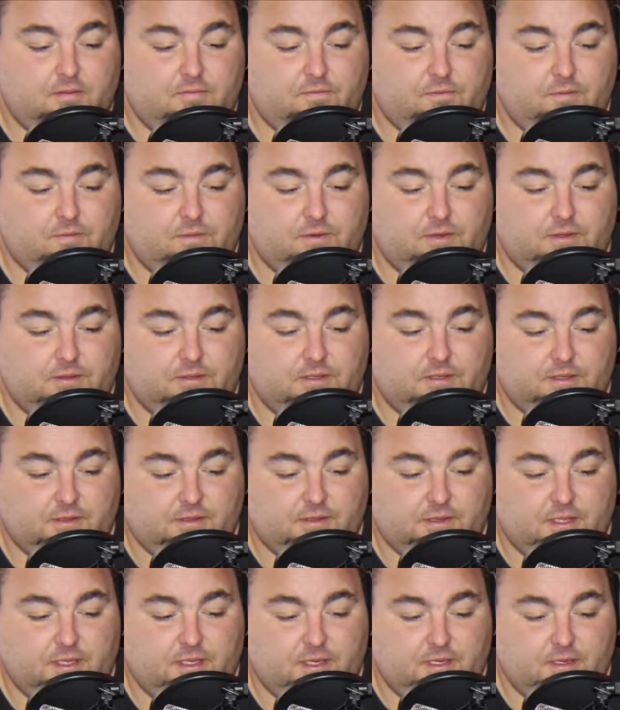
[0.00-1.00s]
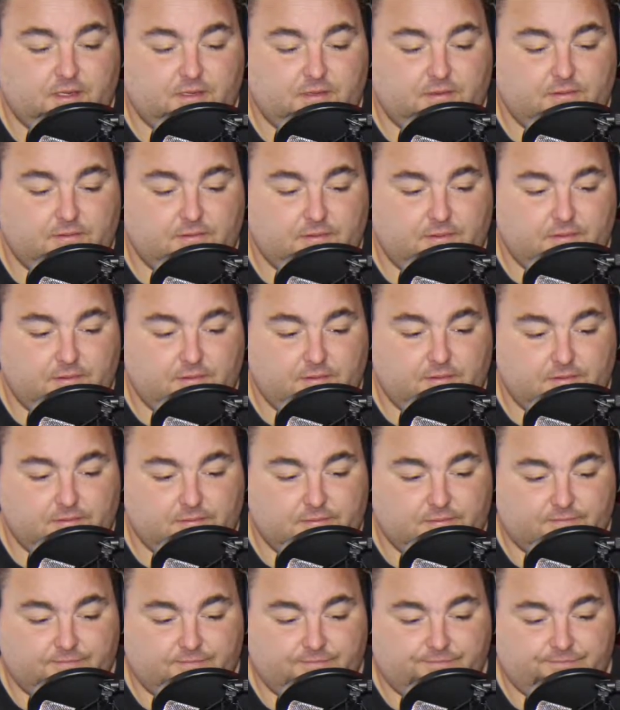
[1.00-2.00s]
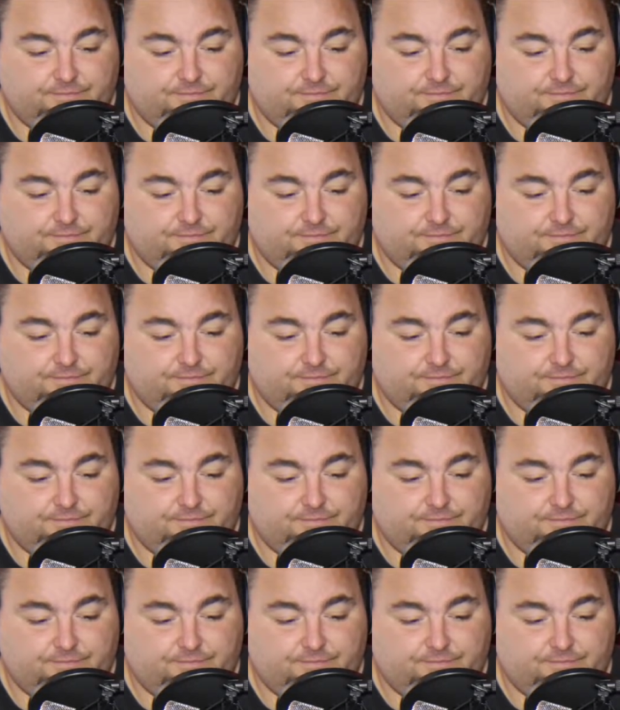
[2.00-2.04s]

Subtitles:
football talk they got going on.